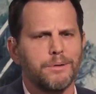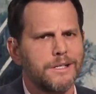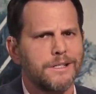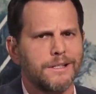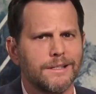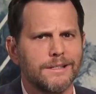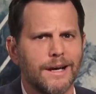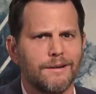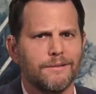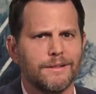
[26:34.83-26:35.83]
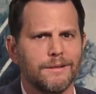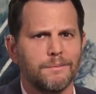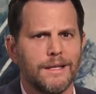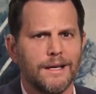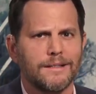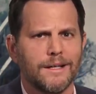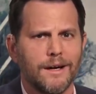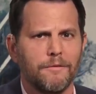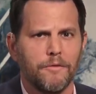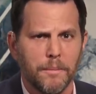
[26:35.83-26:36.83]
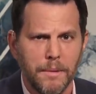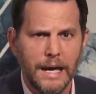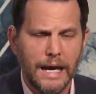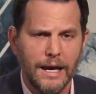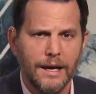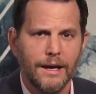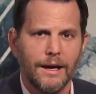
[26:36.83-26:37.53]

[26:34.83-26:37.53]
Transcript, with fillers: push it because I don't want the thing to come for me.